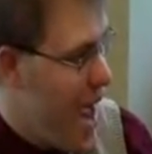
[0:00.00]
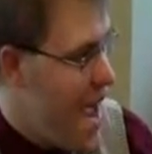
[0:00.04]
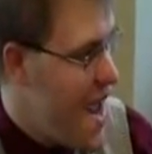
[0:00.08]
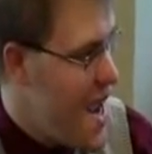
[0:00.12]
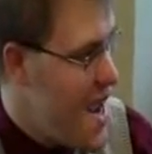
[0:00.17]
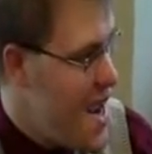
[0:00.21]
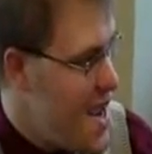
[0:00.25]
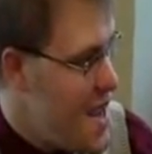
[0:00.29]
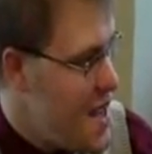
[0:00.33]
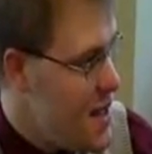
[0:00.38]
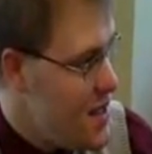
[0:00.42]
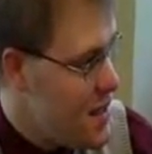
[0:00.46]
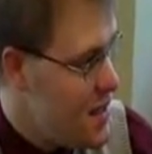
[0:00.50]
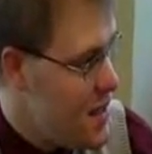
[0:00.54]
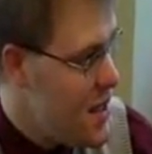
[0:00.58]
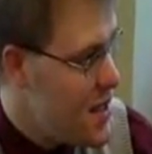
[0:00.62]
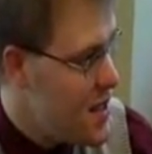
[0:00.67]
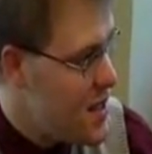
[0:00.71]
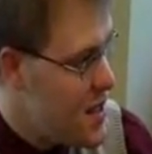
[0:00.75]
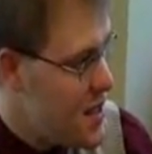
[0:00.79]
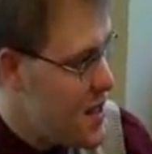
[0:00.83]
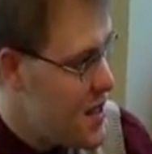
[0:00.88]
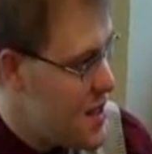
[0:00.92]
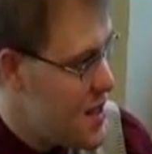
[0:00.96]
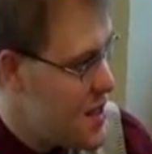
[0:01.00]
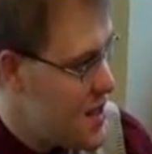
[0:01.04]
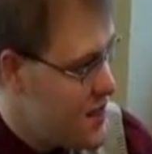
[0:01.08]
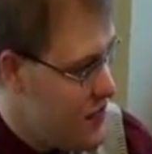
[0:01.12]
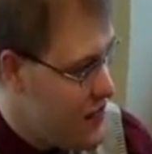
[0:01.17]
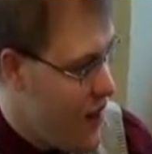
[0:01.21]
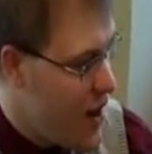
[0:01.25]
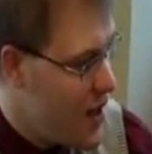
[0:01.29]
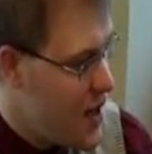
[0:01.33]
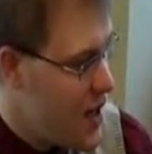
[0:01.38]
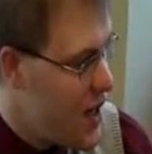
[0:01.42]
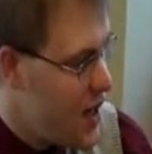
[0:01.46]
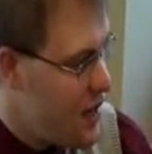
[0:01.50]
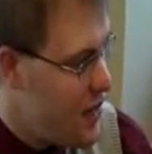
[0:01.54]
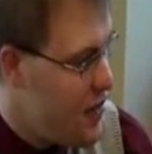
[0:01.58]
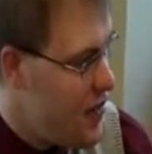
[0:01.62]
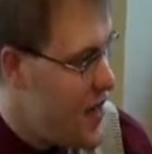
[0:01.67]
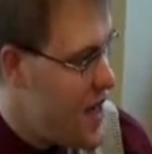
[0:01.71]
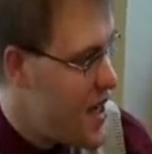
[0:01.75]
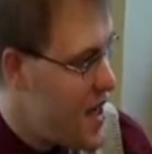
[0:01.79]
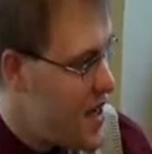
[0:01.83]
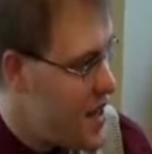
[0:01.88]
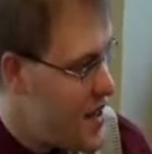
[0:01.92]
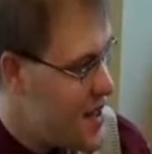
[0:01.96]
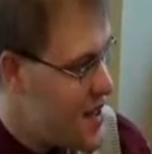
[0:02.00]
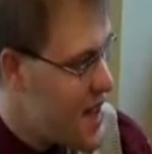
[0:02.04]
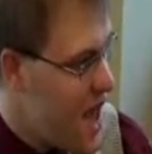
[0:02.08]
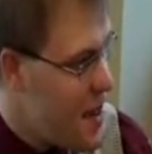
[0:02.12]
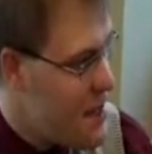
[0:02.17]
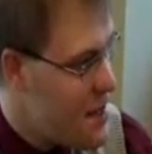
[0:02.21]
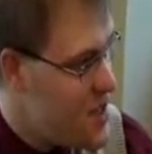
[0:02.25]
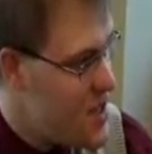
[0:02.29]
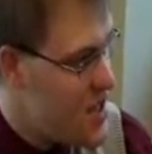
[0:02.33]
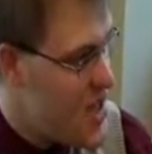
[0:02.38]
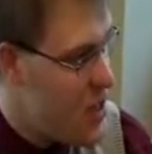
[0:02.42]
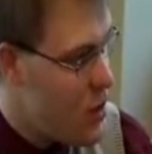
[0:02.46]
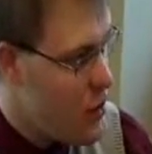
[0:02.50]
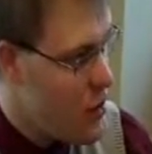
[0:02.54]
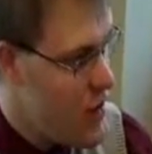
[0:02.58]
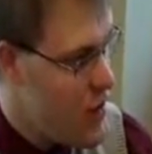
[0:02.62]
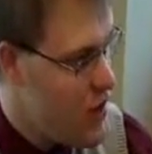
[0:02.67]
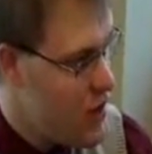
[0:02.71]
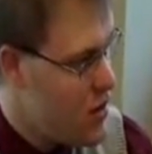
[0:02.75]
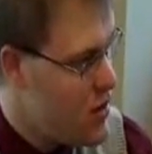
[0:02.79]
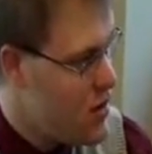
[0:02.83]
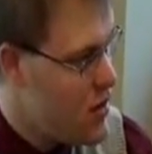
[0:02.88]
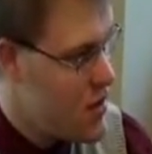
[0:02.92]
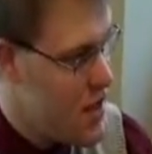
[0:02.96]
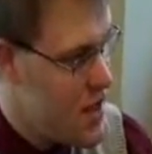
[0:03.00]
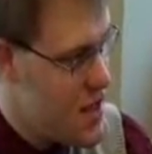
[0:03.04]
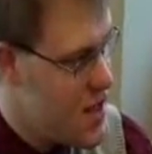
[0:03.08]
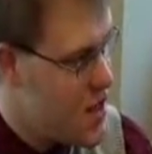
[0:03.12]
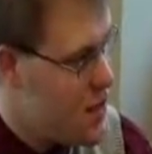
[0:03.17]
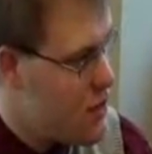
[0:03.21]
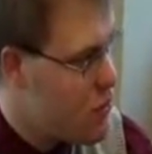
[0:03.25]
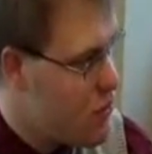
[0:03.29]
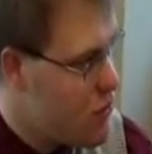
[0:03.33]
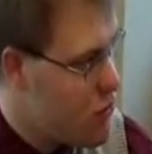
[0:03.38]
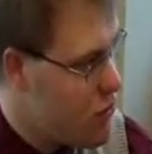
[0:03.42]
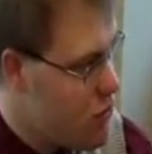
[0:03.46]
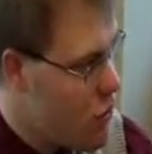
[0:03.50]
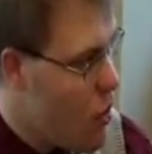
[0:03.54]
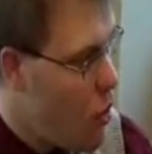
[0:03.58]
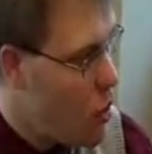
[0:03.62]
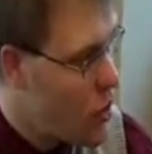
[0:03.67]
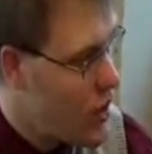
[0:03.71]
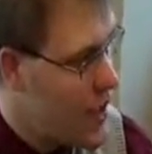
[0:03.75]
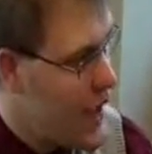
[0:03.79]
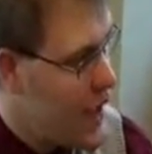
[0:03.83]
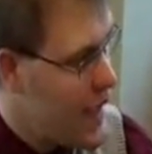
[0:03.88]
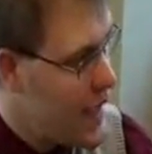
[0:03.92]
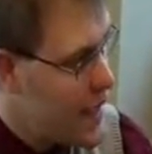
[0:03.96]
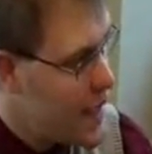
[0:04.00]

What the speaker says: pay this funding fee at the time of settlement, or is it rolled